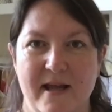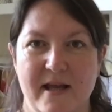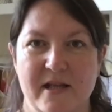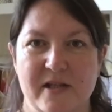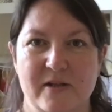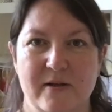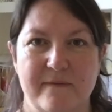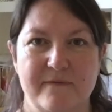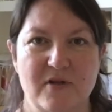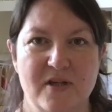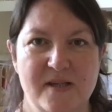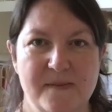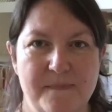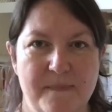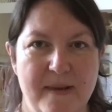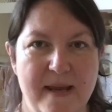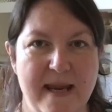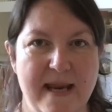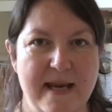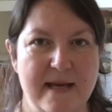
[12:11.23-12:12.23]
So I've just
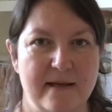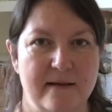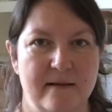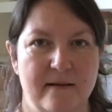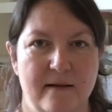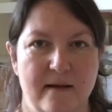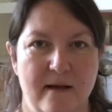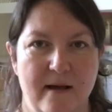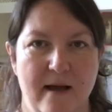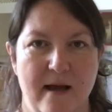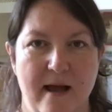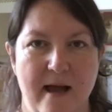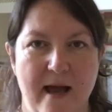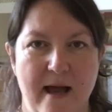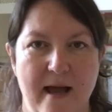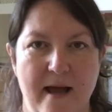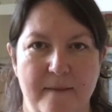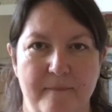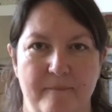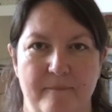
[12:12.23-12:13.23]
been
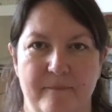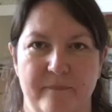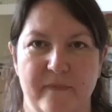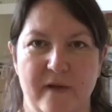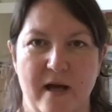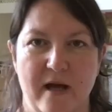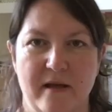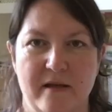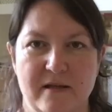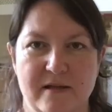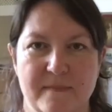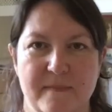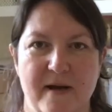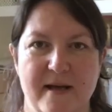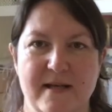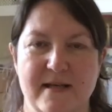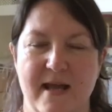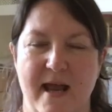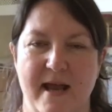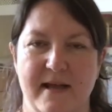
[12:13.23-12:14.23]
under my
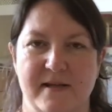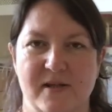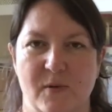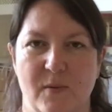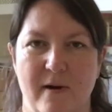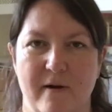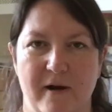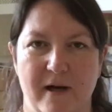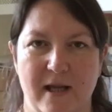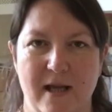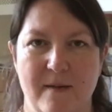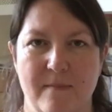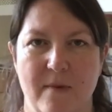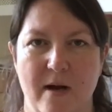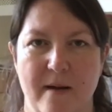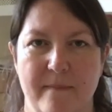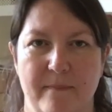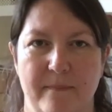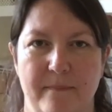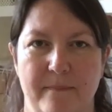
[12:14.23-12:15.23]
desk where I keep
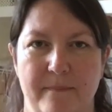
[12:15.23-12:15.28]
my